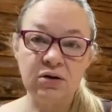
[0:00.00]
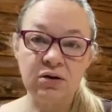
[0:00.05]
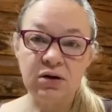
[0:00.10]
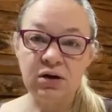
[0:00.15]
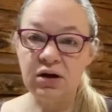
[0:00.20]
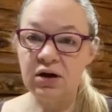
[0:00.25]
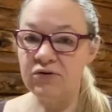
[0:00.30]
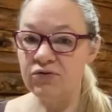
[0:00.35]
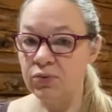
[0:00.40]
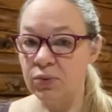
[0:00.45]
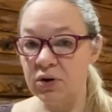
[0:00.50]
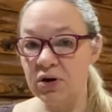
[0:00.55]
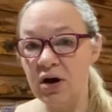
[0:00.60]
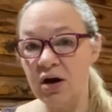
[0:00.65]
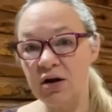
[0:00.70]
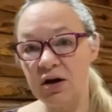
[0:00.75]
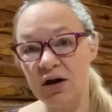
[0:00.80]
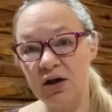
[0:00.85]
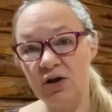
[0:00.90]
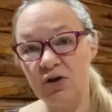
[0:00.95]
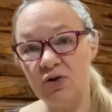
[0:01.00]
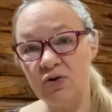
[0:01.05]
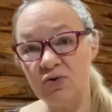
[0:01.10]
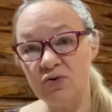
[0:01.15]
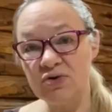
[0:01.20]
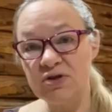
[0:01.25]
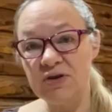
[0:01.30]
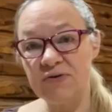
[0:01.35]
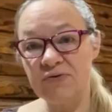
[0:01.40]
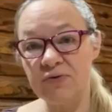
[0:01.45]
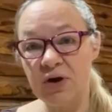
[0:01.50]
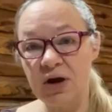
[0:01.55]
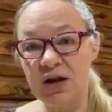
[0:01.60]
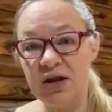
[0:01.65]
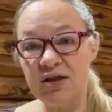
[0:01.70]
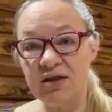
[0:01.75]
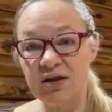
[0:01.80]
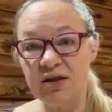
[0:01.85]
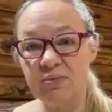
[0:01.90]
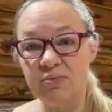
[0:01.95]
if we're not going to use it for
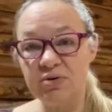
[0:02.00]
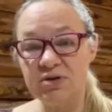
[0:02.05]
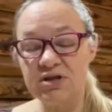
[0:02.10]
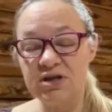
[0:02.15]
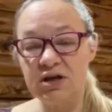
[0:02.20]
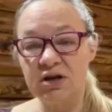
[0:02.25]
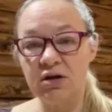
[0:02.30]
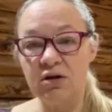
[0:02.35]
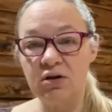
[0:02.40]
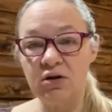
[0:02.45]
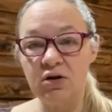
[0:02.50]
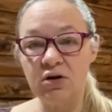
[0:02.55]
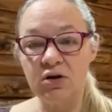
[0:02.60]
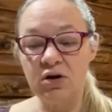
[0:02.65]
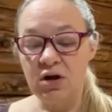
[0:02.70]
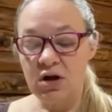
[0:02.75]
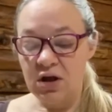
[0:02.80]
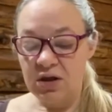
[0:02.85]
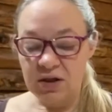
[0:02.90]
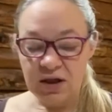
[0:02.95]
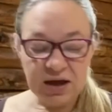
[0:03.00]
anything in particular, like